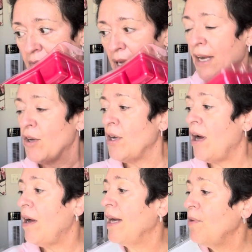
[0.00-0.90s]
I could
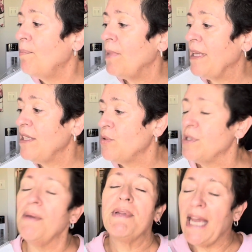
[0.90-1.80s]
I could blend this with
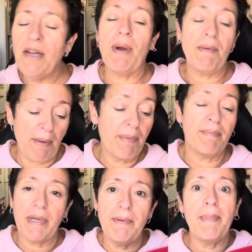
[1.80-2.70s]
something. Anyway, I'm
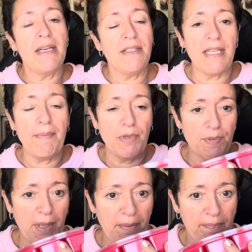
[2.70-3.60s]
going to be making samples,
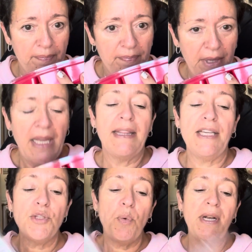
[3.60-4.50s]
but
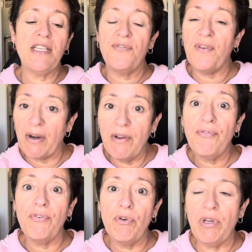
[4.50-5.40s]
this one is very
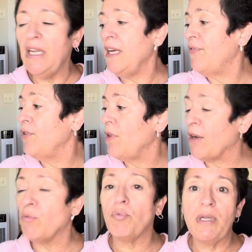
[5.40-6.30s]
fruity. If you
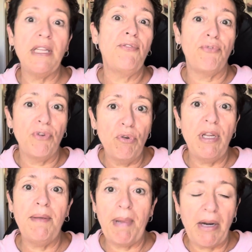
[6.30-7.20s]
like really
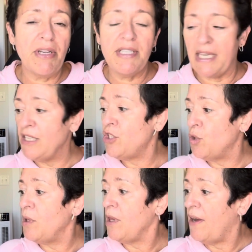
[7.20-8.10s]
fruity berry scents, you
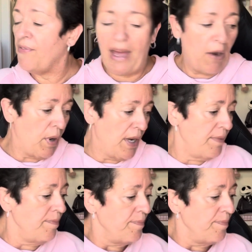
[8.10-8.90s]
will love that one.